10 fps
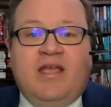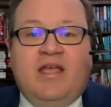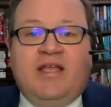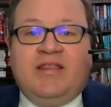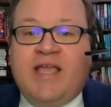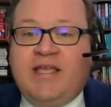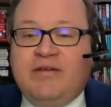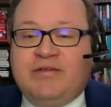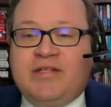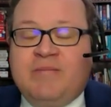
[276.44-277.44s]
And thank
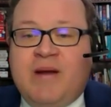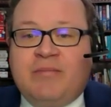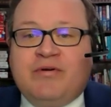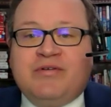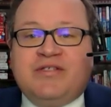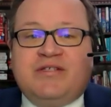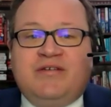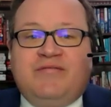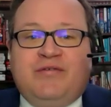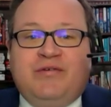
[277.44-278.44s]
you to the members
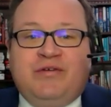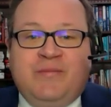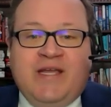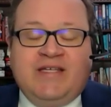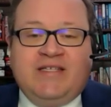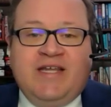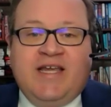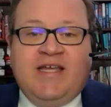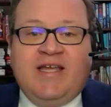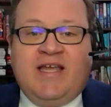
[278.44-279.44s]
for their debate
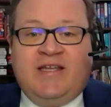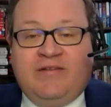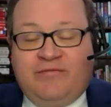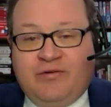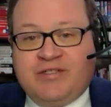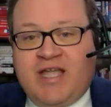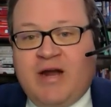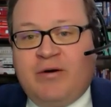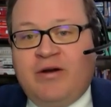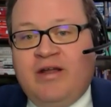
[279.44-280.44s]
today and in the first
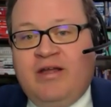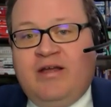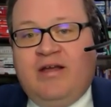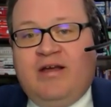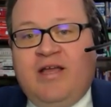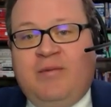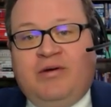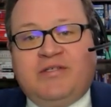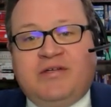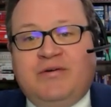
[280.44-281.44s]
hour. I am
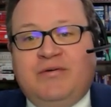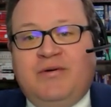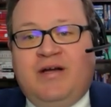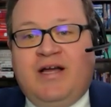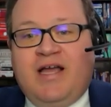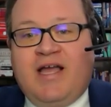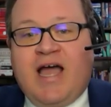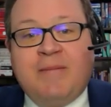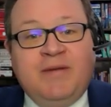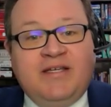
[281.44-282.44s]
also
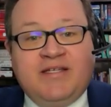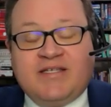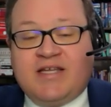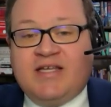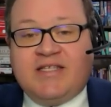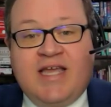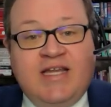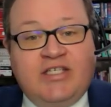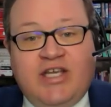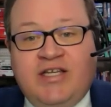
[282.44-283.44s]
happy to discuss
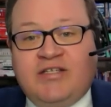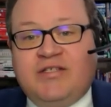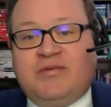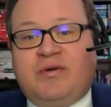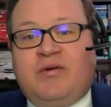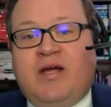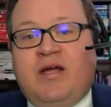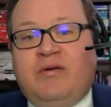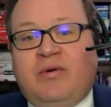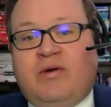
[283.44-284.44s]
any changes
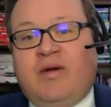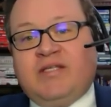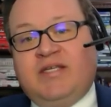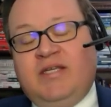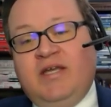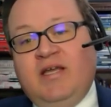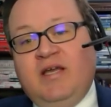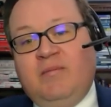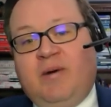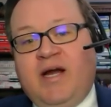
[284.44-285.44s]
requested
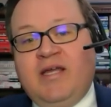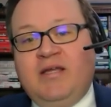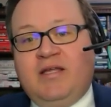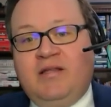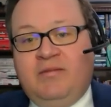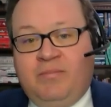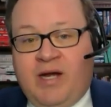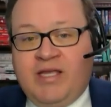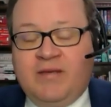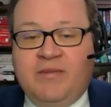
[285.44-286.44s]
by
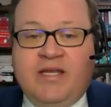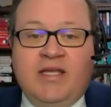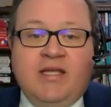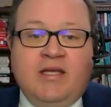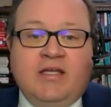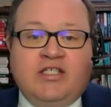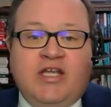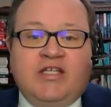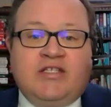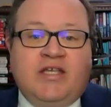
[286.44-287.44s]
committee,
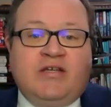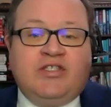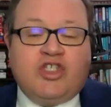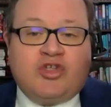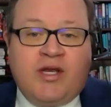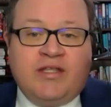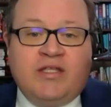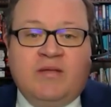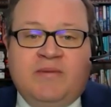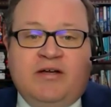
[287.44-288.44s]
changes that could
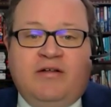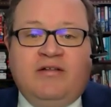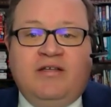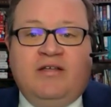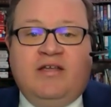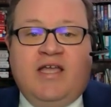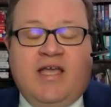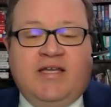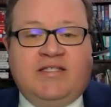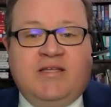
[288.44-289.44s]
strengthen the bill
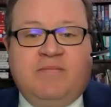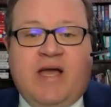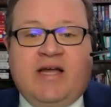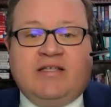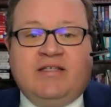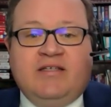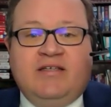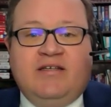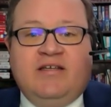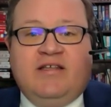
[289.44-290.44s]
and its impact.
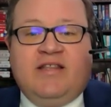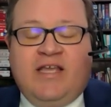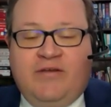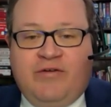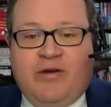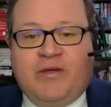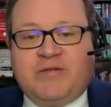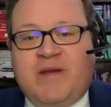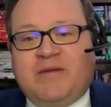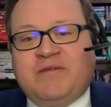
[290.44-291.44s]
Thank you very
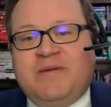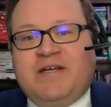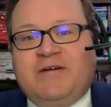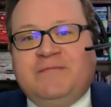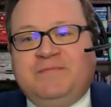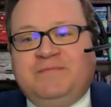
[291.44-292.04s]
much, Madam Speaker.